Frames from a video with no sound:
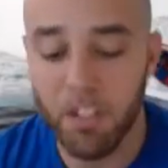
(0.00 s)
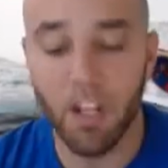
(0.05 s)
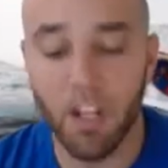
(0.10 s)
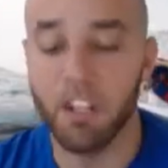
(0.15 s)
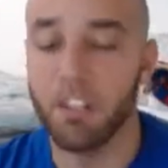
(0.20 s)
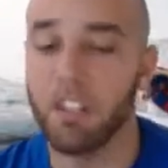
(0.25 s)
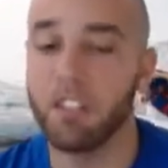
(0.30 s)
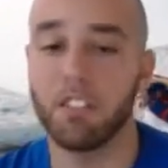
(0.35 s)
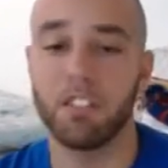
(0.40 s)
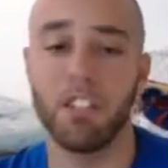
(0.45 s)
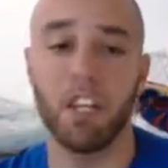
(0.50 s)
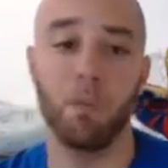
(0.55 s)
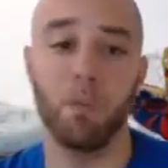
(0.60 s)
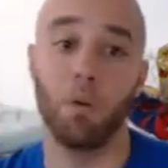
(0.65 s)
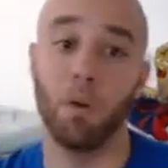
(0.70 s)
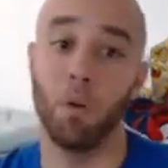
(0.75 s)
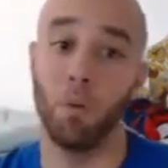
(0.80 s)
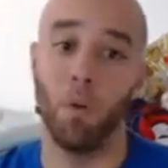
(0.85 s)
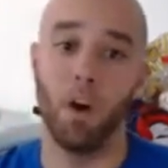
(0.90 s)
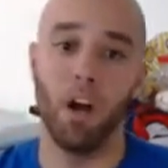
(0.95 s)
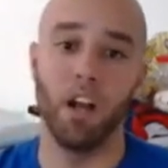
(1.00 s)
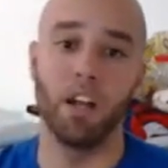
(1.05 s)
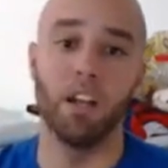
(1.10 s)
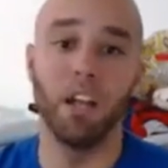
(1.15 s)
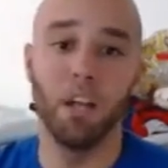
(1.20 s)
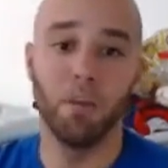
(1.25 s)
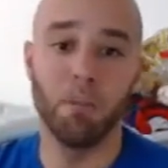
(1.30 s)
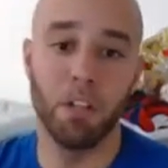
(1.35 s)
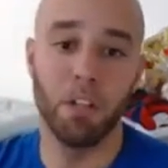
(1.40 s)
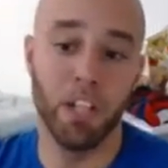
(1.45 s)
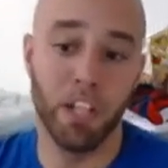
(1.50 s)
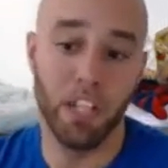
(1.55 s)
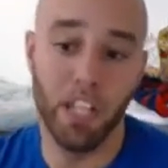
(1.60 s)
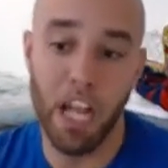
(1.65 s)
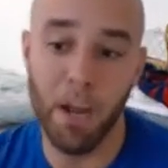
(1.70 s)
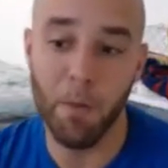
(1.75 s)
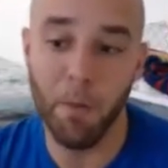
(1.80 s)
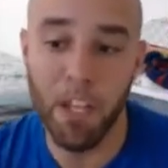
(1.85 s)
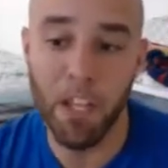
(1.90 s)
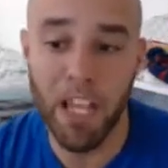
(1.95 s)
thought this team would have won. But look at
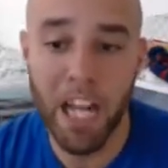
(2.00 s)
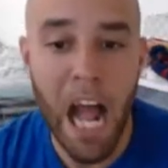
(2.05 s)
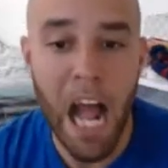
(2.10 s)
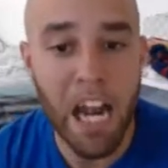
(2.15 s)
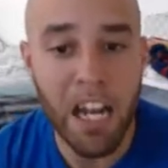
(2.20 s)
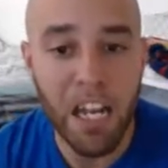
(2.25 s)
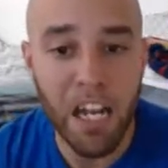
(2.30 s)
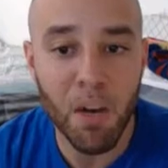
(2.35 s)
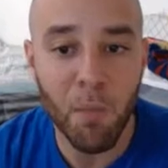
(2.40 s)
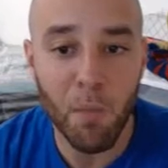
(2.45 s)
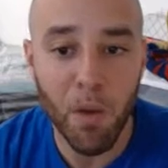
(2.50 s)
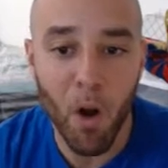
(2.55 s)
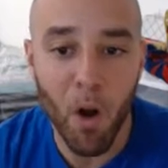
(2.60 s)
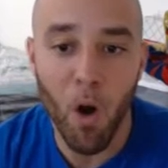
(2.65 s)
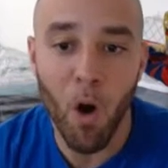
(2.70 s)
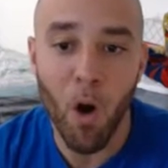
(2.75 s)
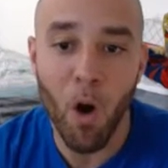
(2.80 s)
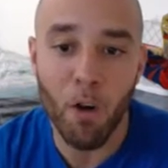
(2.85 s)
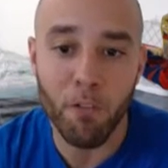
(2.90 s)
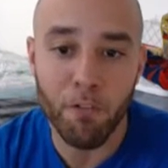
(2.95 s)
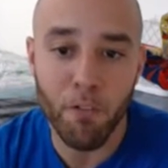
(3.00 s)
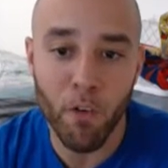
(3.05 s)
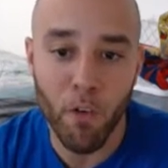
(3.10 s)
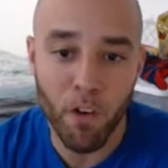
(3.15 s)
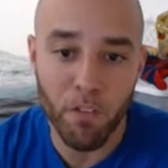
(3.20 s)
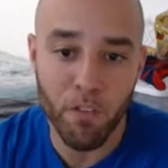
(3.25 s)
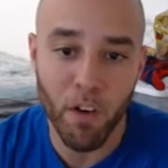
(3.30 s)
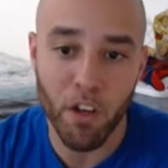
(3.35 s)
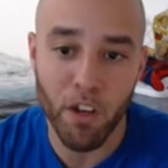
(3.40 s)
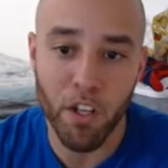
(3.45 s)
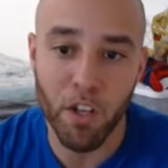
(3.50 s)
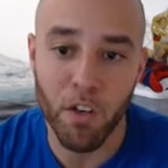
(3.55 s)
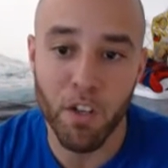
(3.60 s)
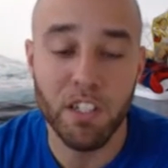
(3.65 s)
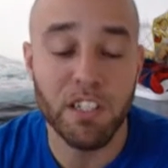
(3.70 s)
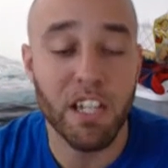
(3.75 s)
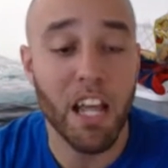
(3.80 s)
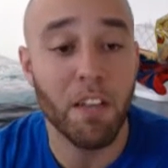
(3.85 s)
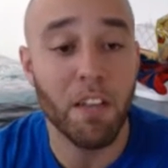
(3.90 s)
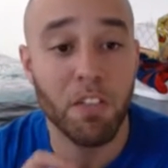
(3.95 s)
that. We get out of there with all 4 of our
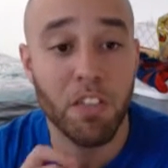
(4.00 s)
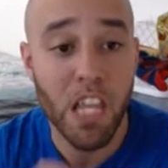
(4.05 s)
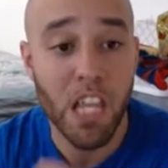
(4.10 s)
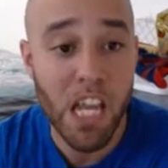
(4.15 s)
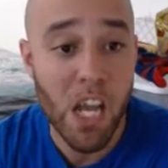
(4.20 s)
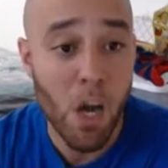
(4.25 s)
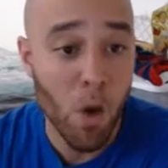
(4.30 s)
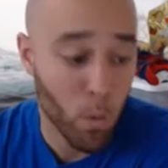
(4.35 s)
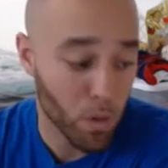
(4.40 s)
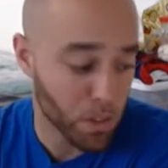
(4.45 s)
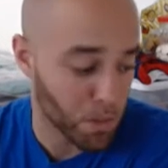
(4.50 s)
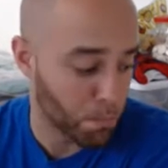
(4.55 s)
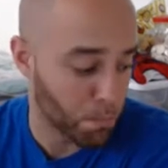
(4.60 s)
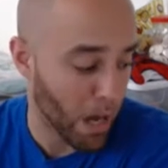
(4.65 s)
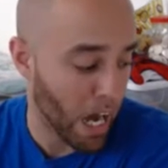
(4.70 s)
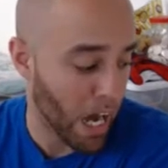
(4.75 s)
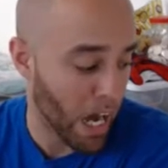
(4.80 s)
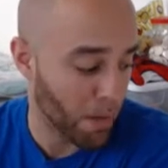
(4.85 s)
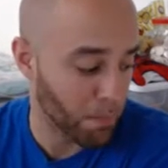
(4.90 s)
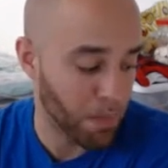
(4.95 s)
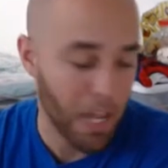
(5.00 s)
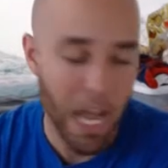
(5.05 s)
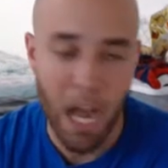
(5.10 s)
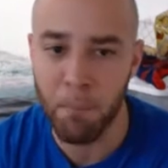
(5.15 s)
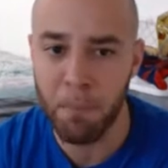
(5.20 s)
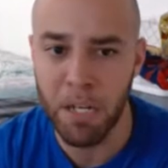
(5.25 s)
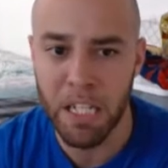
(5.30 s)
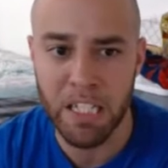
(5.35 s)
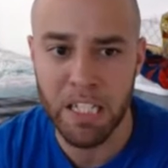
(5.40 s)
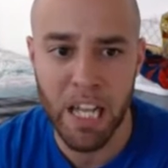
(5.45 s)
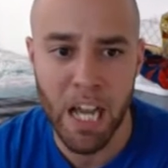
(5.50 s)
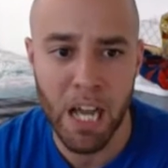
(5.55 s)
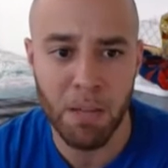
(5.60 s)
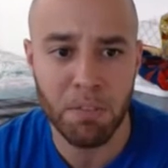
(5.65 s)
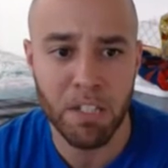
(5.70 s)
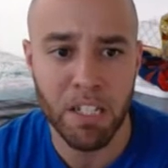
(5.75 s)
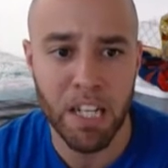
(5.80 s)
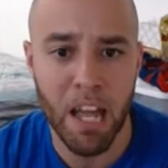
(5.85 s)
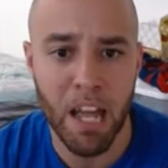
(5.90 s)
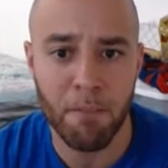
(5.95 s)
units. And Theo was bombed how many
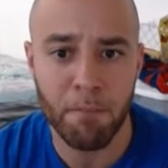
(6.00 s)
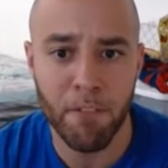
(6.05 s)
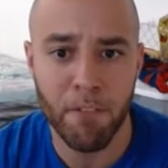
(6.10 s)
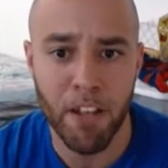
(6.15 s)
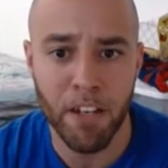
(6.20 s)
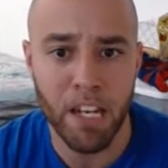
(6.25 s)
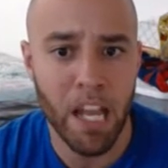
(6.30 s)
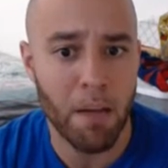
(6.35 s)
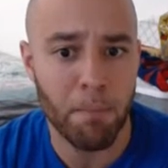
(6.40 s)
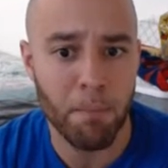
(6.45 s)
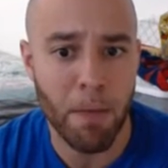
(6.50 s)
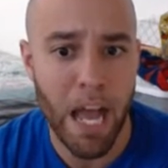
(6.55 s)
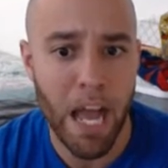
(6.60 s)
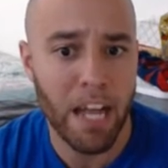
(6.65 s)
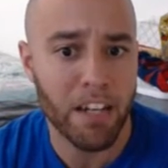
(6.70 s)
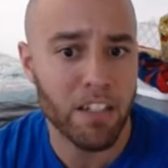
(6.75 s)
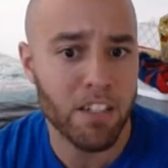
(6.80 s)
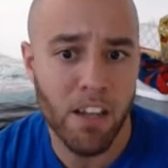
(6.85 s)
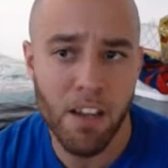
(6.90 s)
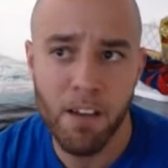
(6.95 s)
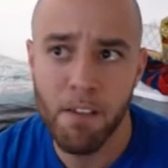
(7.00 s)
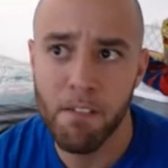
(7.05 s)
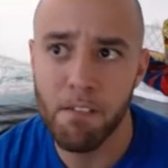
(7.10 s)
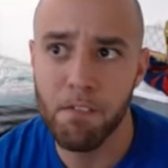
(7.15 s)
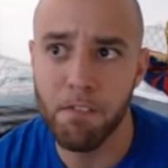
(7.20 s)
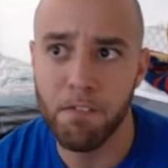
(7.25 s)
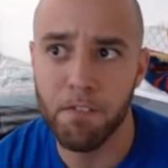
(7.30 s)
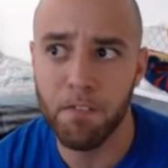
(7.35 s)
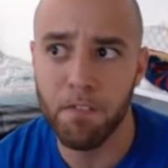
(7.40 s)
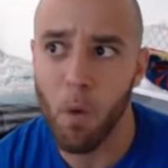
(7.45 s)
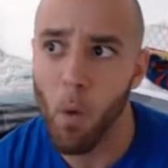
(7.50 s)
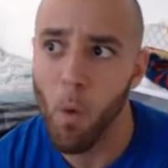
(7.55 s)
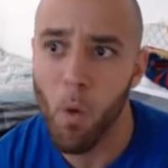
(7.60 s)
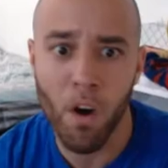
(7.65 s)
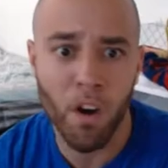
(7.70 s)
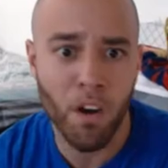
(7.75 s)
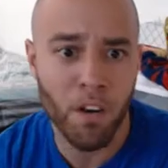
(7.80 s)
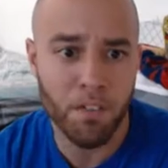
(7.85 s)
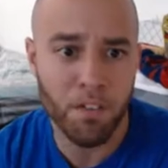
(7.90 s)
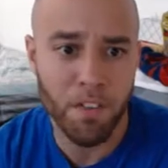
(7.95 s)
times in that match?
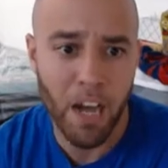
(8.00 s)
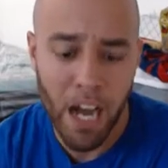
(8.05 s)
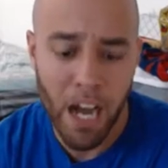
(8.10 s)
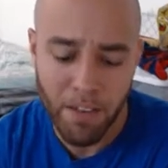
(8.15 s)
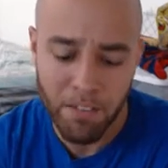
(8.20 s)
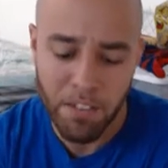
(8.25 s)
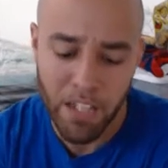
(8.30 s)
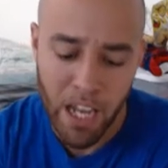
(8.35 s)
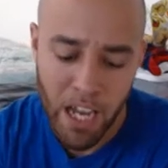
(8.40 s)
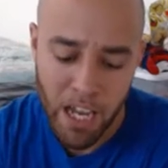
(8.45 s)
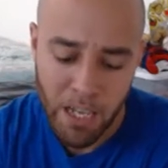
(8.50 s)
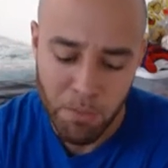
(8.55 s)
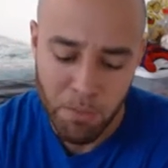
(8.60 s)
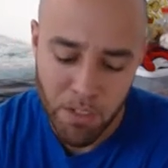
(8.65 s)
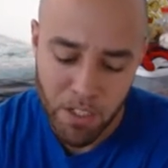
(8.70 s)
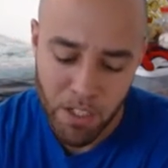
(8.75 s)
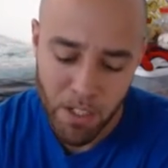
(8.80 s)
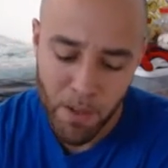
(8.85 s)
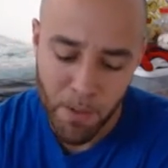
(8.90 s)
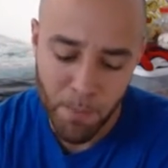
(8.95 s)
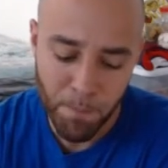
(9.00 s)
4, 5 times?